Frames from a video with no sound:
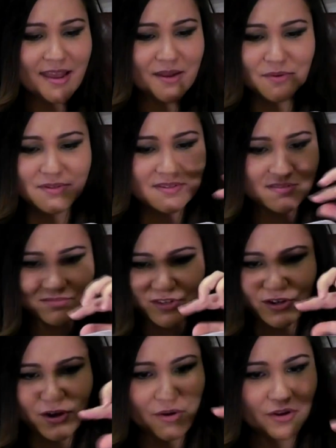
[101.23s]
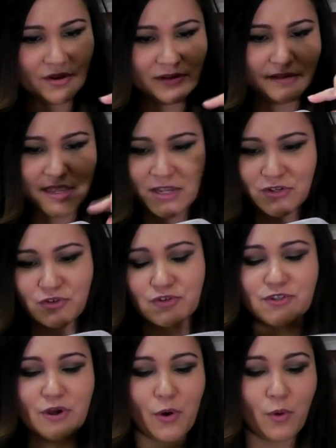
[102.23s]
It was, you know, a good inch or
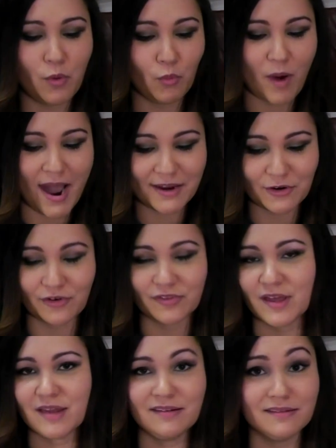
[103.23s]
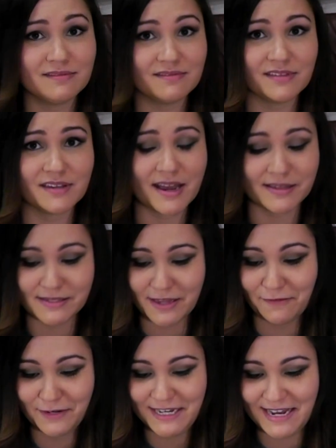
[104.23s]
so wider than the
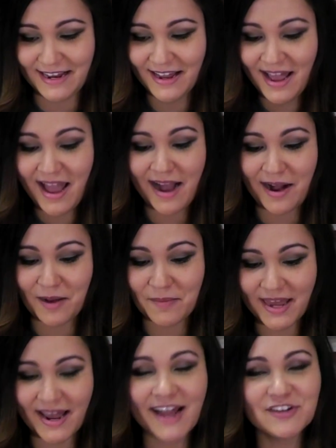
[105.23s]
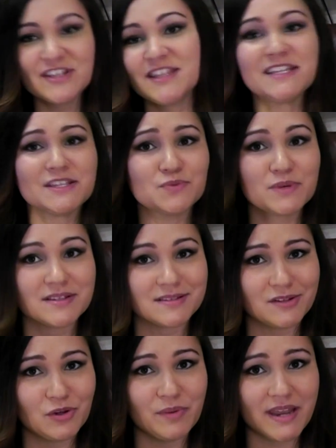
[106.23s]
970, and I actually think this one is
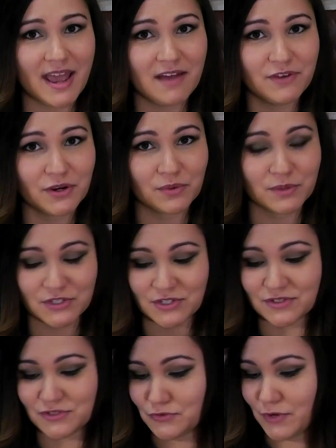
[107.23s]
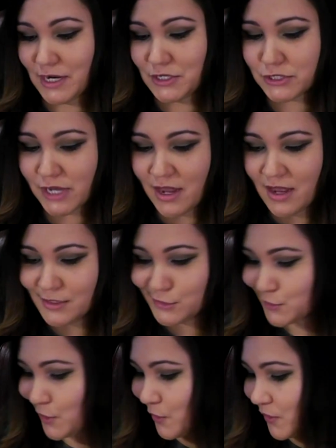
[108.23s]
a little bit heavier, which is strange.
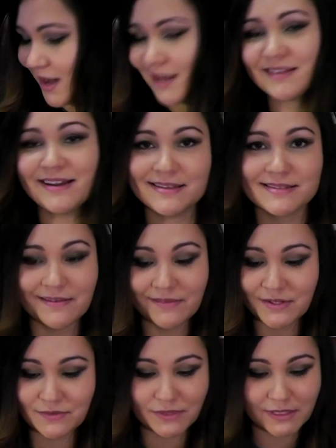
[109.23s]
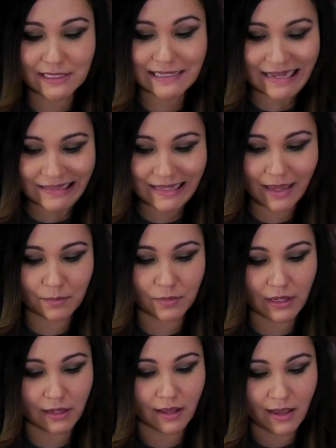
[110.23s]
So the 970 is really not that
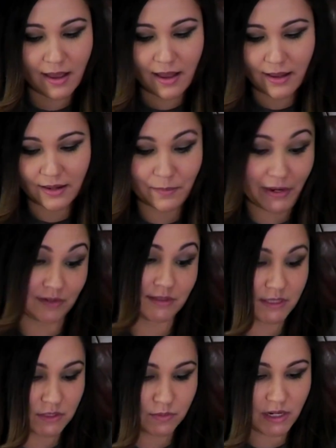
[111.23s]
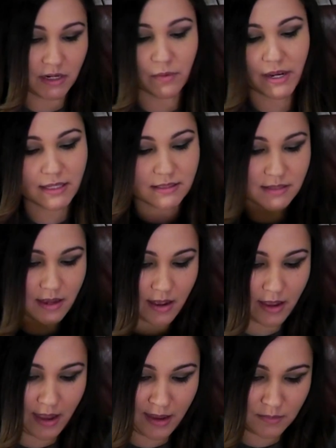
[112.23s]
big compared to this one anyway. It's
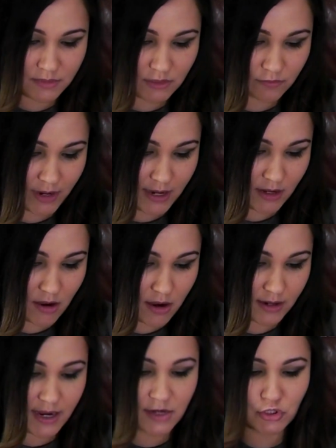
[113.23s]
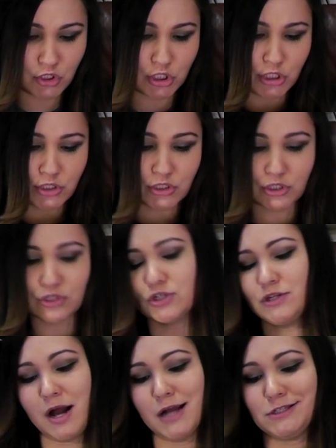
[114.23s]
a AMD Radeon HG
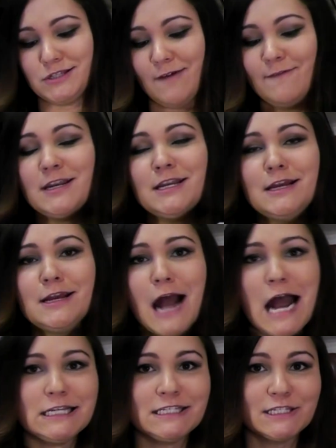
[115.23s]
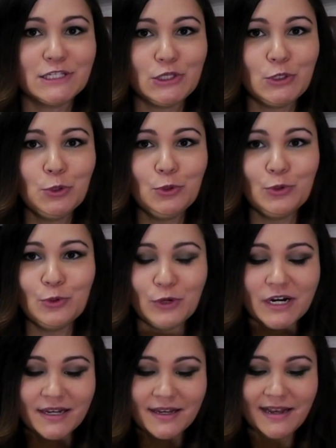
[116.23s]
6970
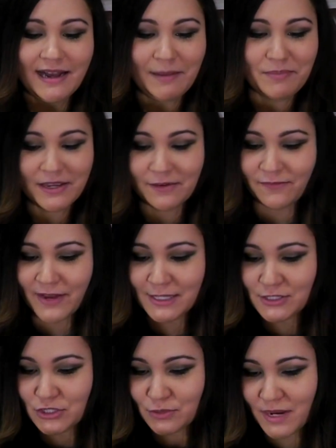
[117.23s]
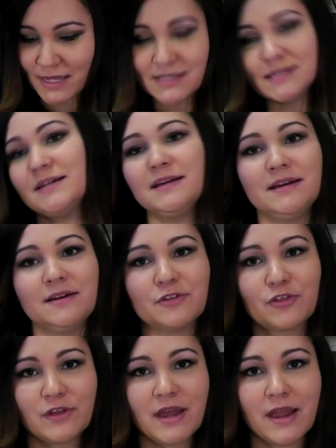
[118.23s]
Ice-Q, big fancy
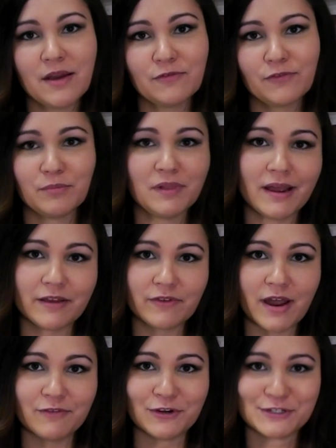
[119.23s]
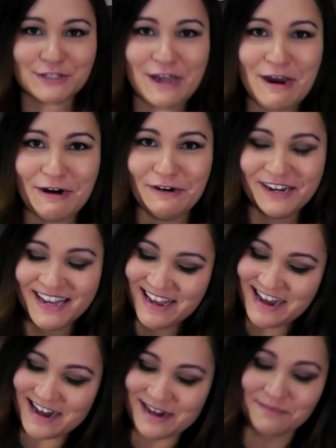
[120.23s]
schmancy thing from like 5 years ago.
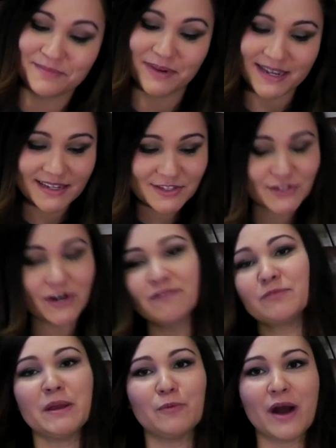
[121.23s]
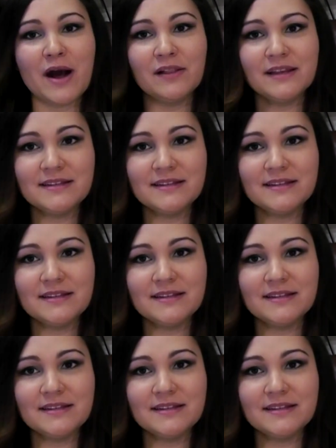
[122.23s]
But it served me well.